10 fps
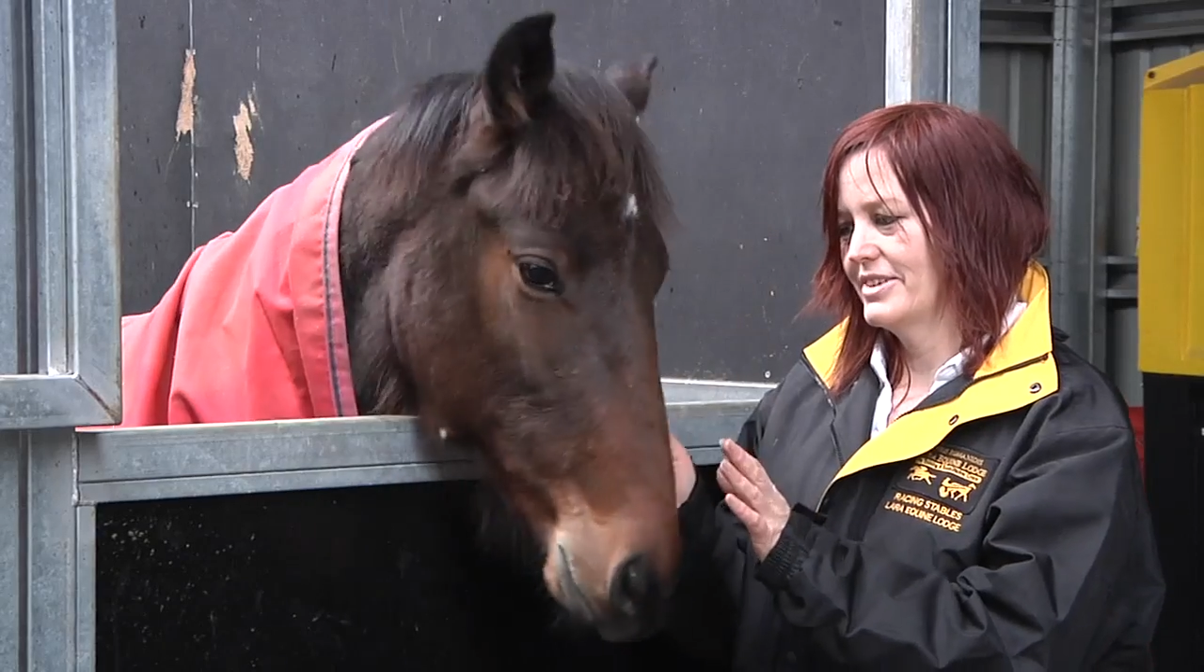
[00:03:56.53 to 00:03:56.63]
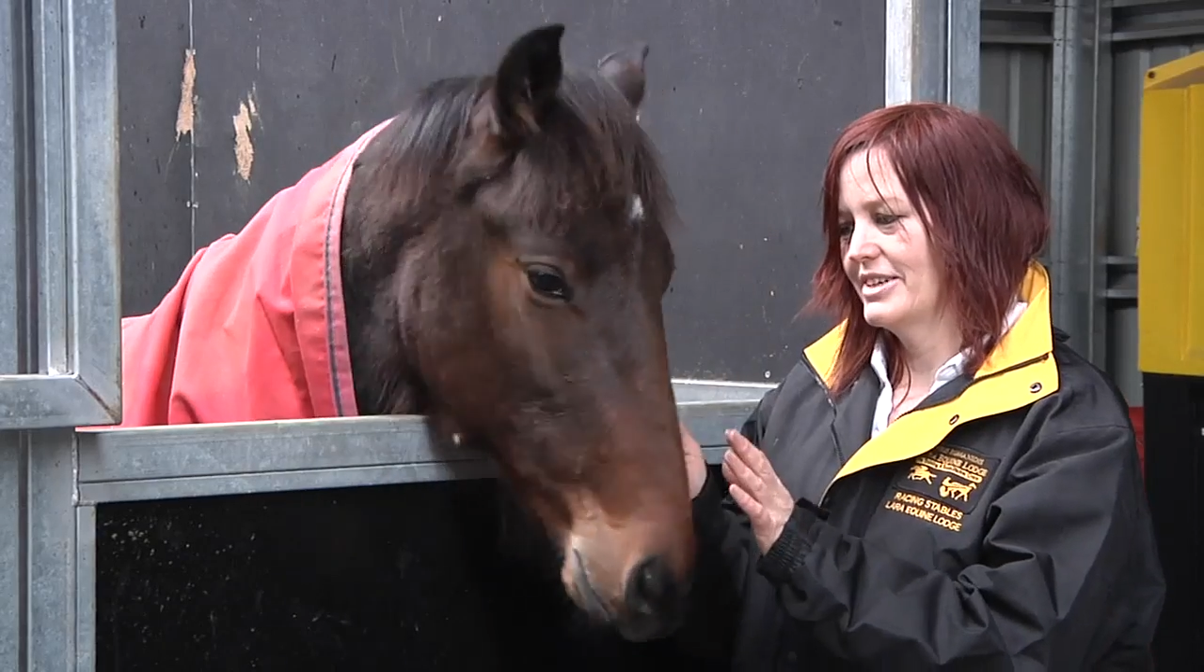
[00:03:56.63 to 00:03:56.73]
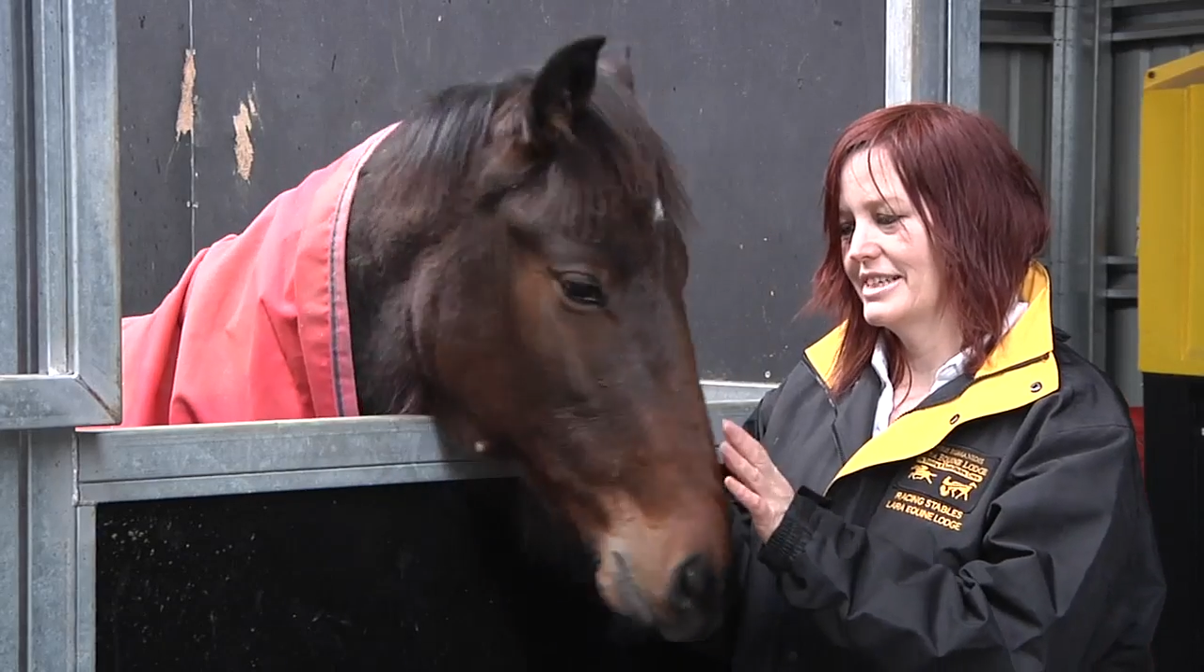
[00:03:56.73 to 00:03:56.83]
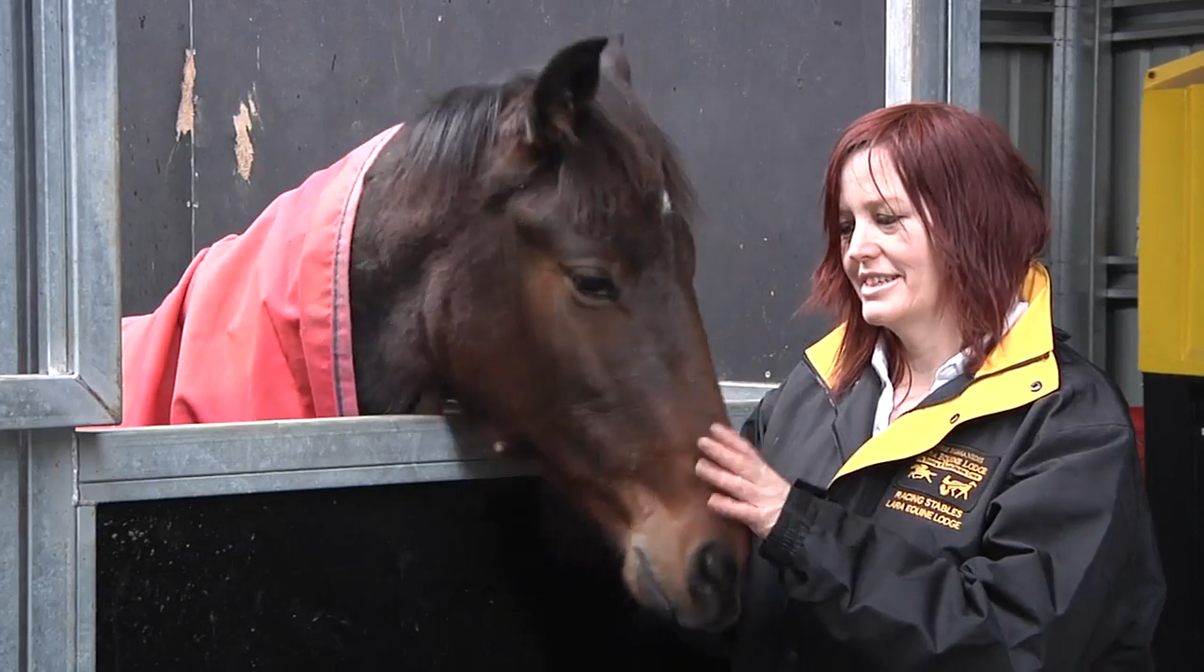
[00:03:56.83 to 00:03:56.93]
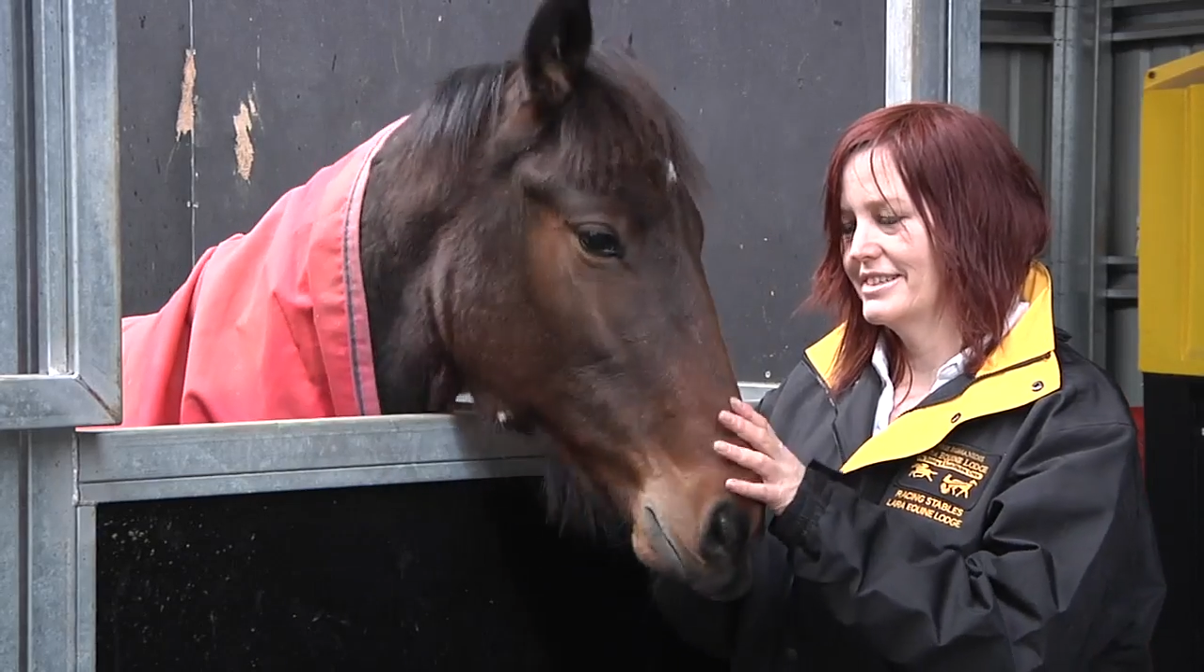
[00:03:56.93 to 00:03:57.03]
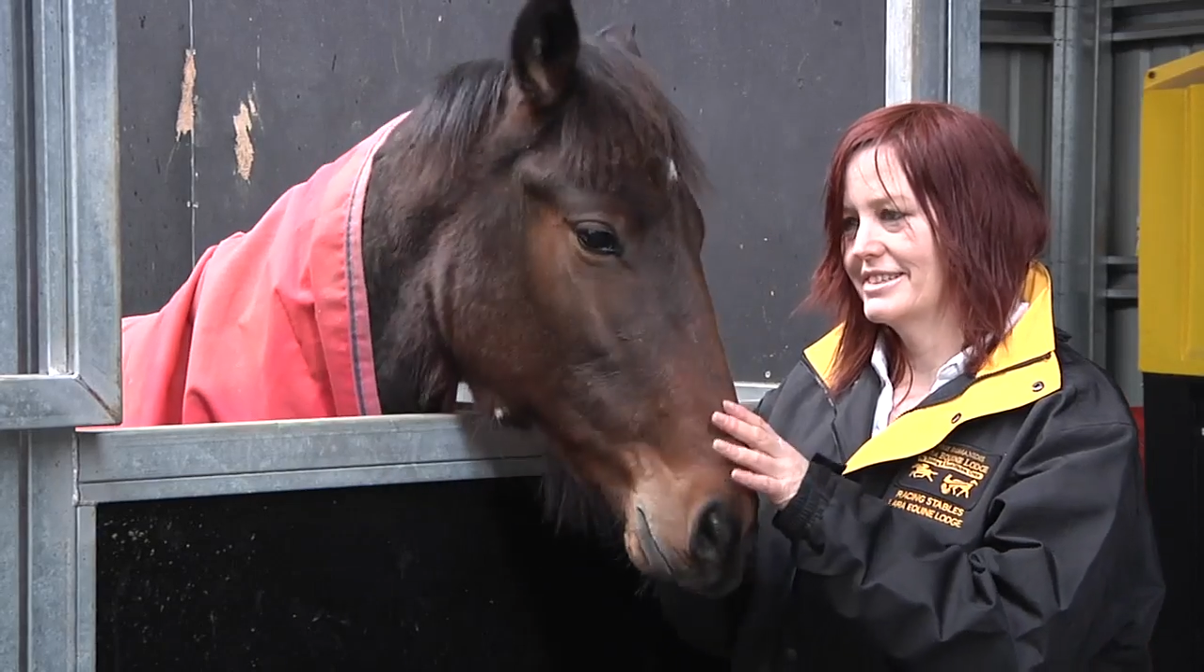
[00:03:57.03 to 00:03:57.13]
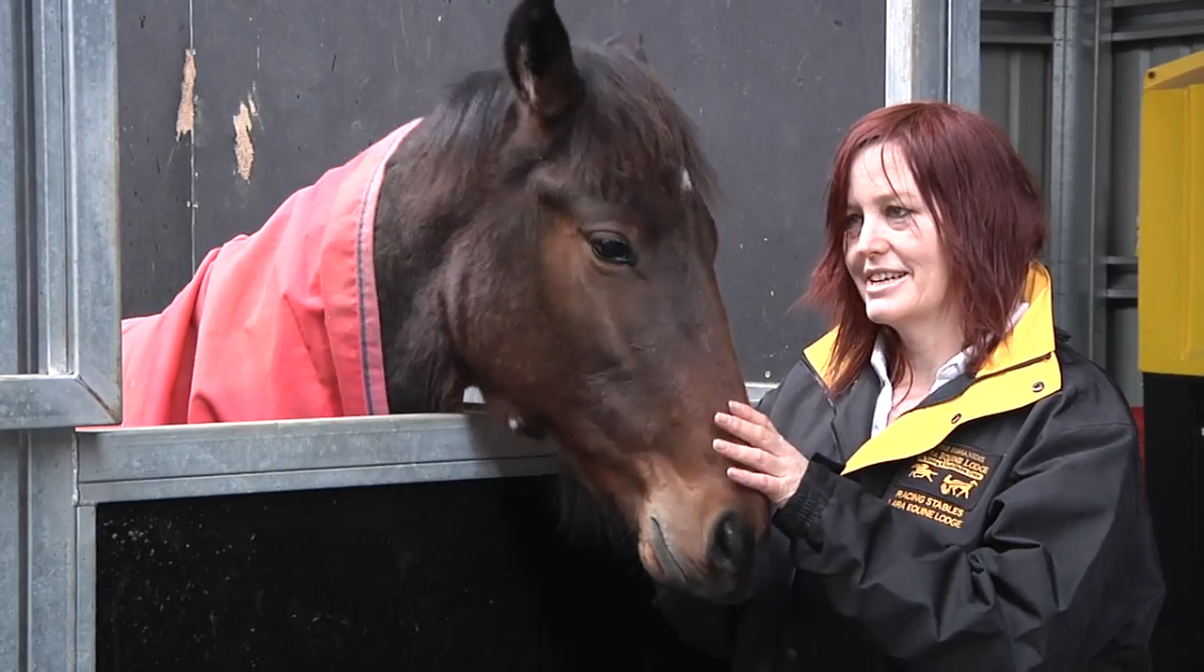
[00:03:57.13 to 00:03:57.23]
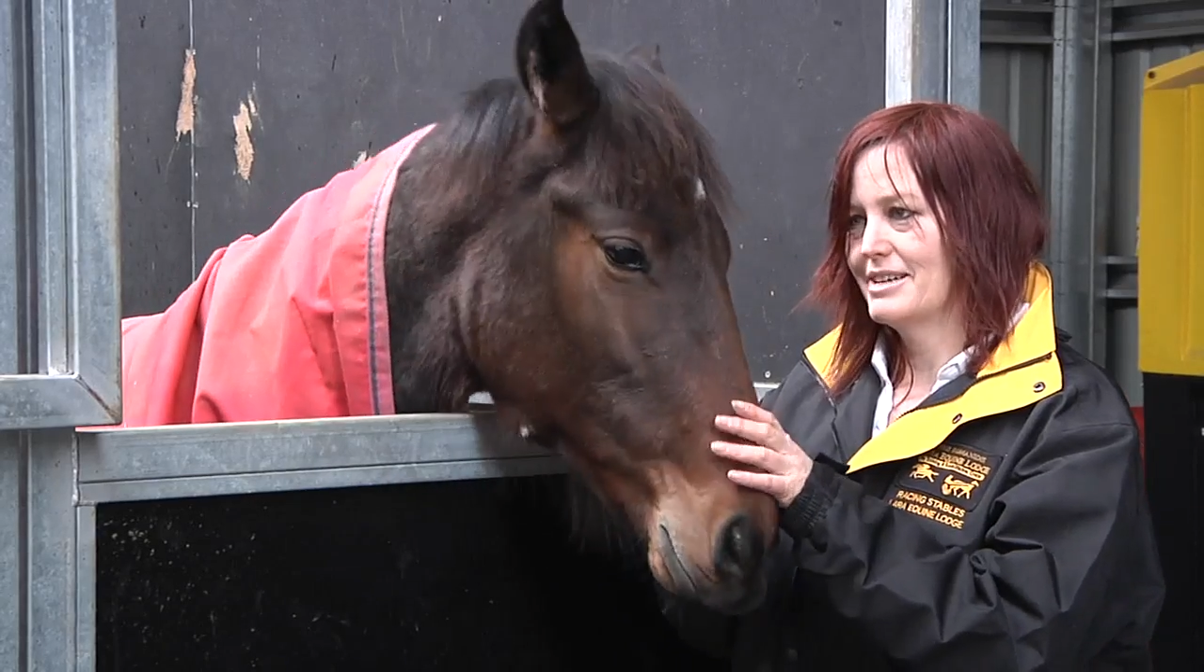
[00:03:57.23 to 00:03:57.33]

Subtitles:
I get